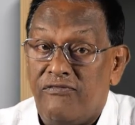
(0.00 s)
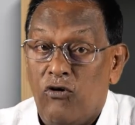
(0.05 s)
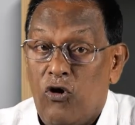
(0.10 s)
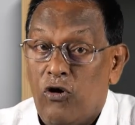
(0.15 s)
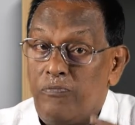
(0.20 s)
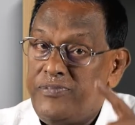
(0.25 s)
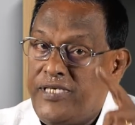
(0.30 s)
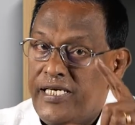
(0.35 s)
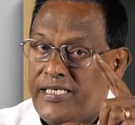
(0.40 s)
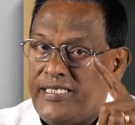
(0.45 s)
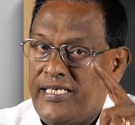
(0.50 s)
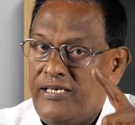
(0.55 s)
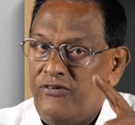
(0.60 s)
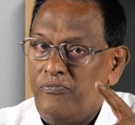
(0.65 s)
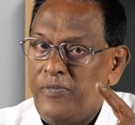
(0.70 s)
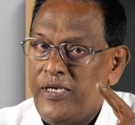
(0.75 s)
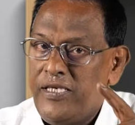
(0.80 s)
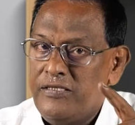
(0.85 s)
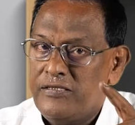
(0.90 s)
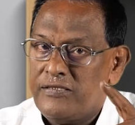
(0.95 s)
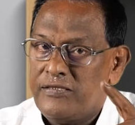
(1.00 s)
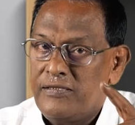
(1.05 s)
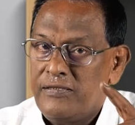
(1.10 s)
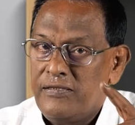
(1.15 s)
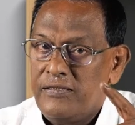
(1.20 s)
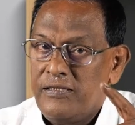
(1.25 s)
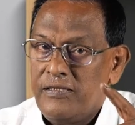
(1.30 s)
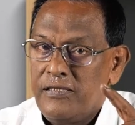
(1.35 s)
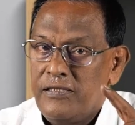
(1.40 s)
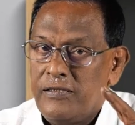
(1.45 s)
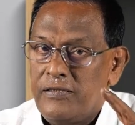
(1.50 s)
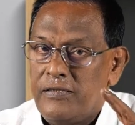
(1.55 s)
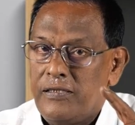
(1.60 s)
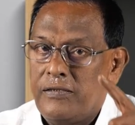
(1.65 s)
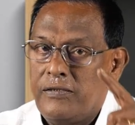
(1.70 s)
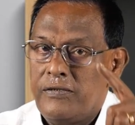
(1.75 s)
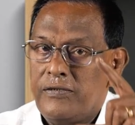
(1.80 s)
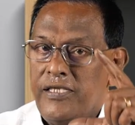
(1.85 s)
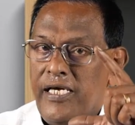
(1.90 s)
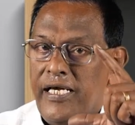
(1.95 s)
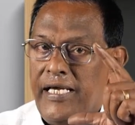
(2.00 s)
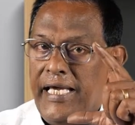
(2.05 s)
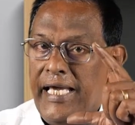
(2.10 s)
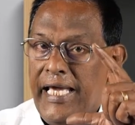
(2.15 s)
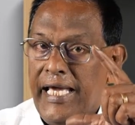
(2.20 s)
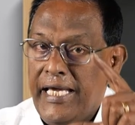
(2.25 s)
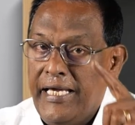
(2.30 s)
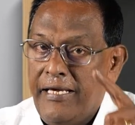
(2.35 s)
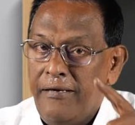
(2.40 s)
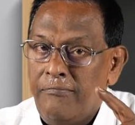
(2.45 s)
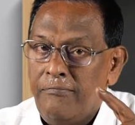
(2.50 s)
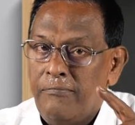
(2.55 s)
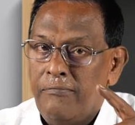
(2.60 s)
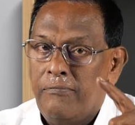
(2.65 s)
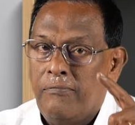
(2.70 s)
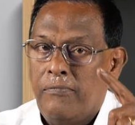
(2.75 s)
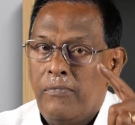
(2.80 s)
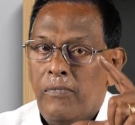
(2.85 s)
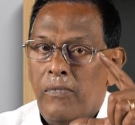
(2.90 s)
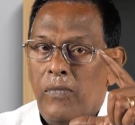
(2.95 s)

Objective means to the aim